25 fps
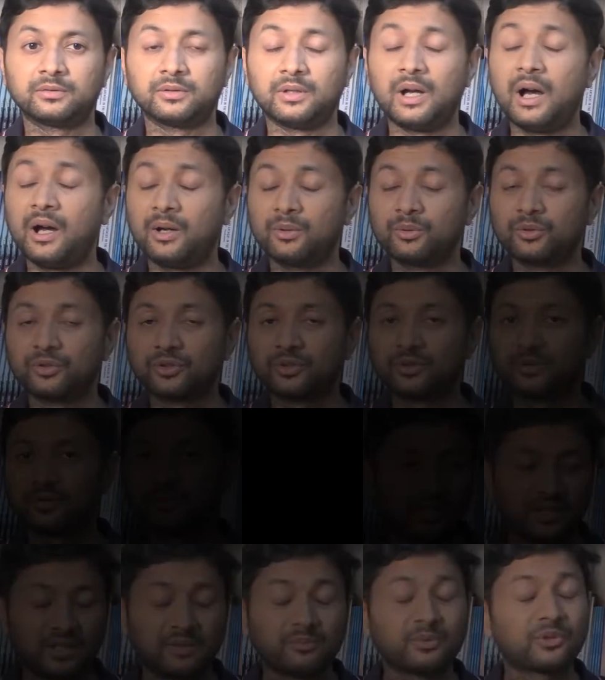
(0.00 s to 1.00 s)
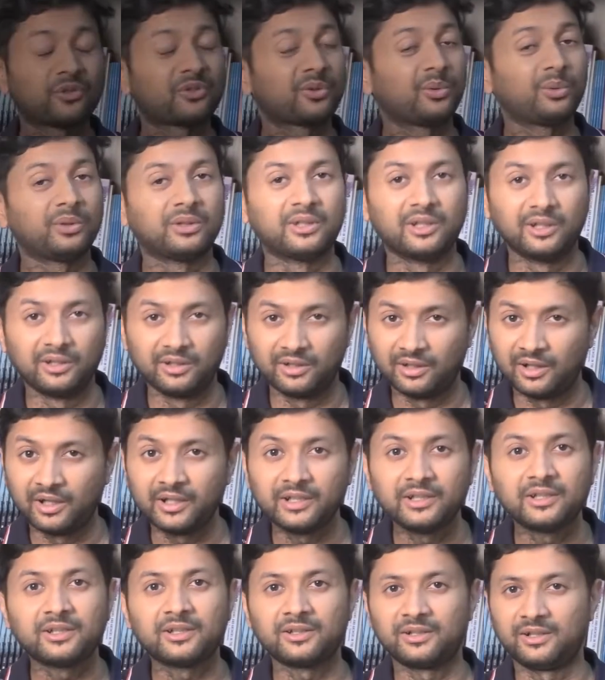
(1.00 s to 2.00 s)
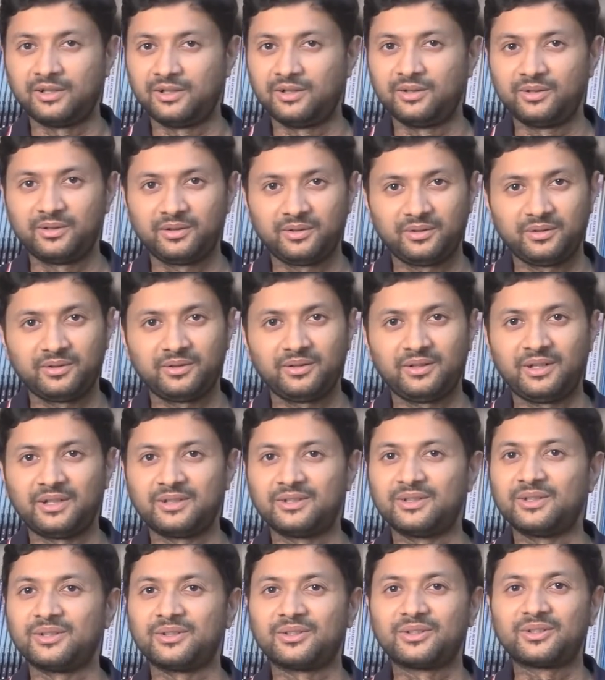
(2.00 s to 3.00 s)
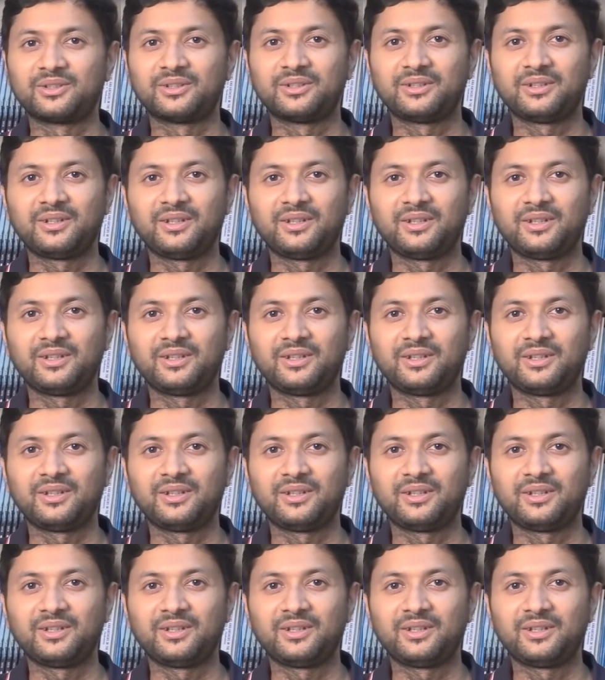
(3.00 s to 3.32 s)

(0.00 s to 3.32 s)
house, and I was so delighted at this.